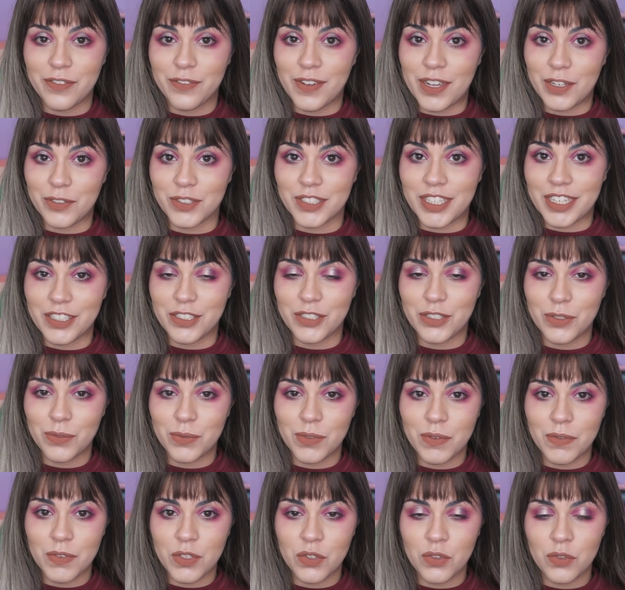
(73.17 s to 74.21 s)
foundation
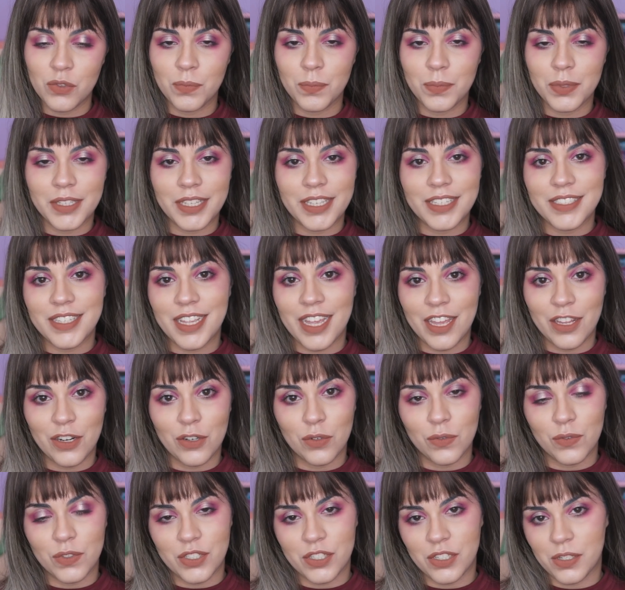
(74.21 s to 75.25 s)
review, please head
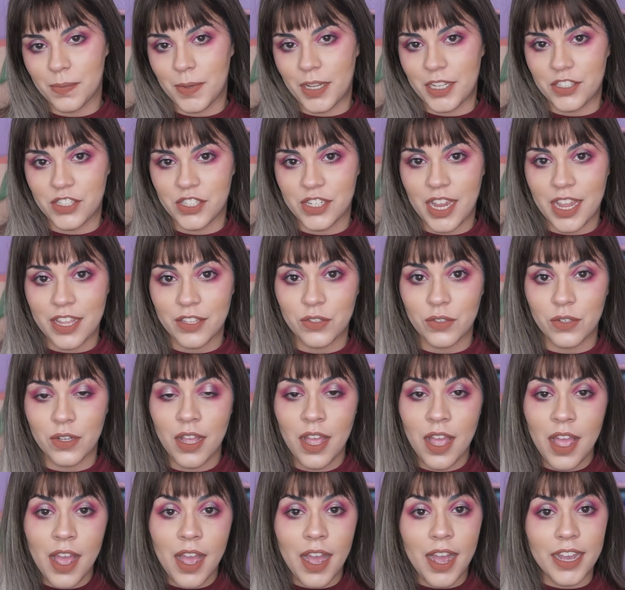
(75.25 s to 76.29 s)
over to my channel.